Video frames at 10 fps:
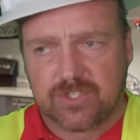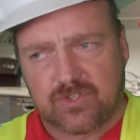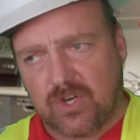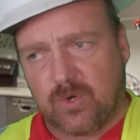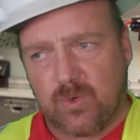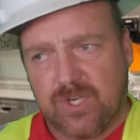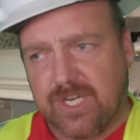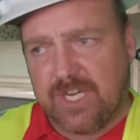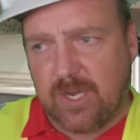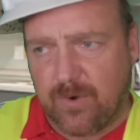So
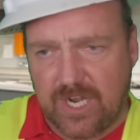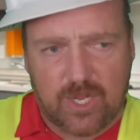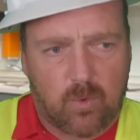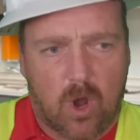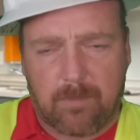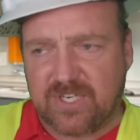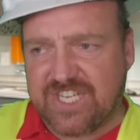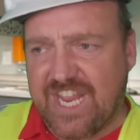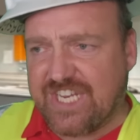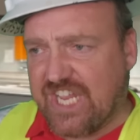it really won't
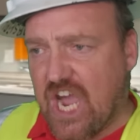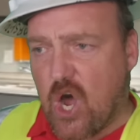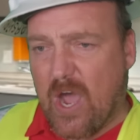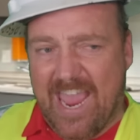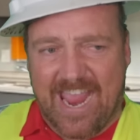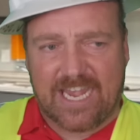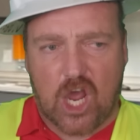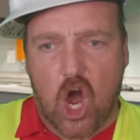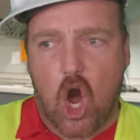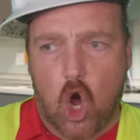pertain to y'all at
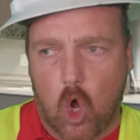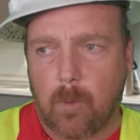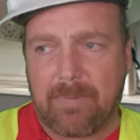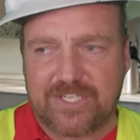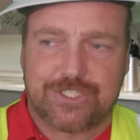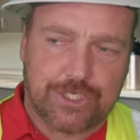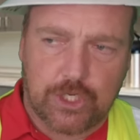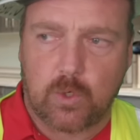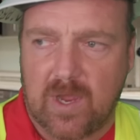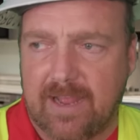all, but you
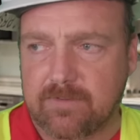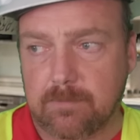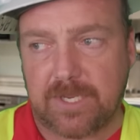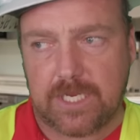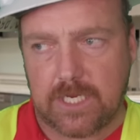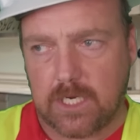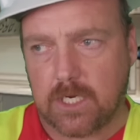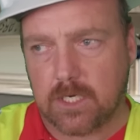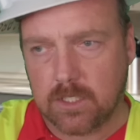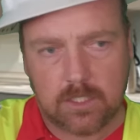do have to be
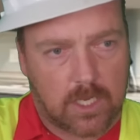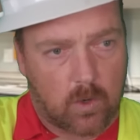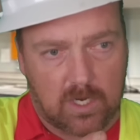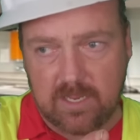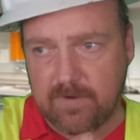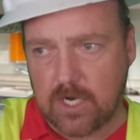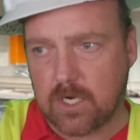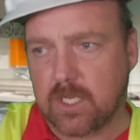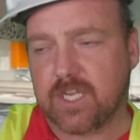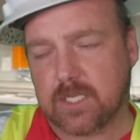here. Don't leave
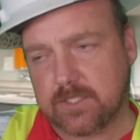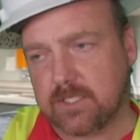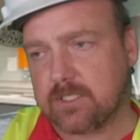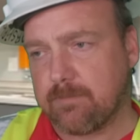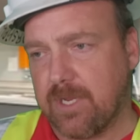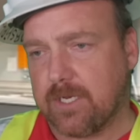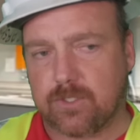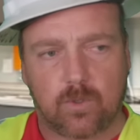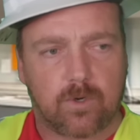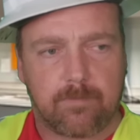early because it's a
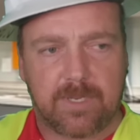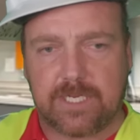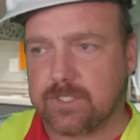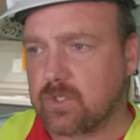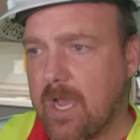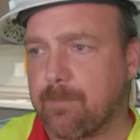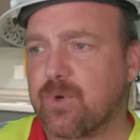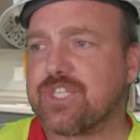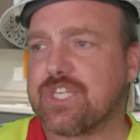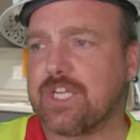mandatory meeting. So I
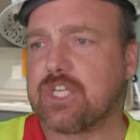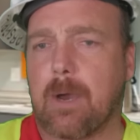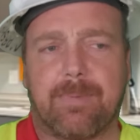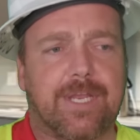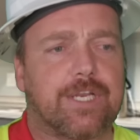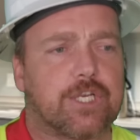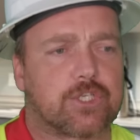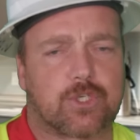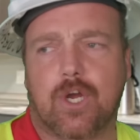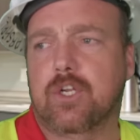appreciate y'all being
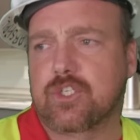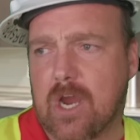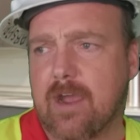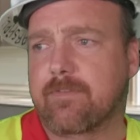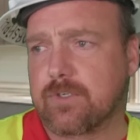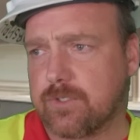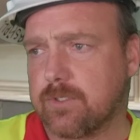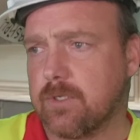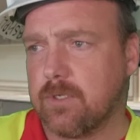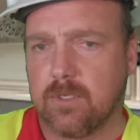here, truck
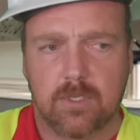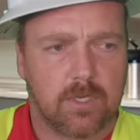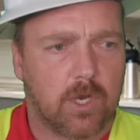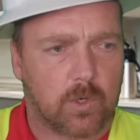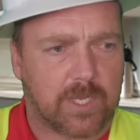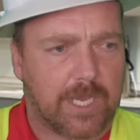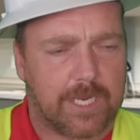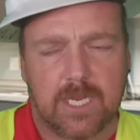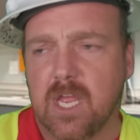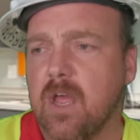drivers.
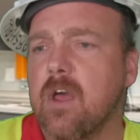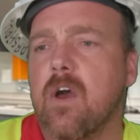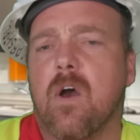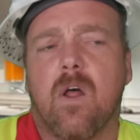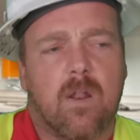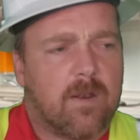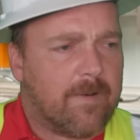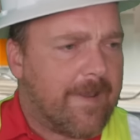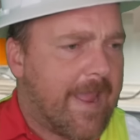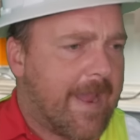Okay.
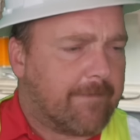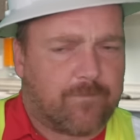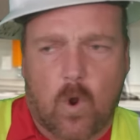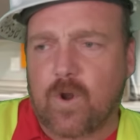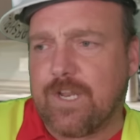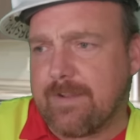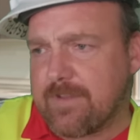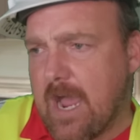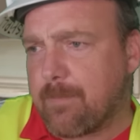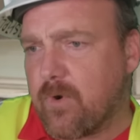Now,
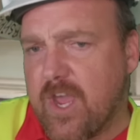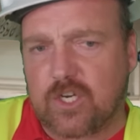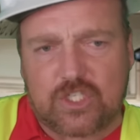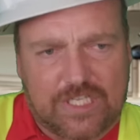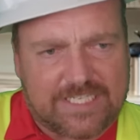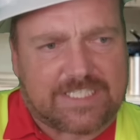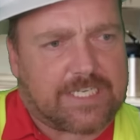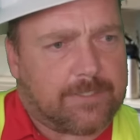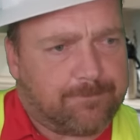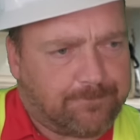forklift operators, listen.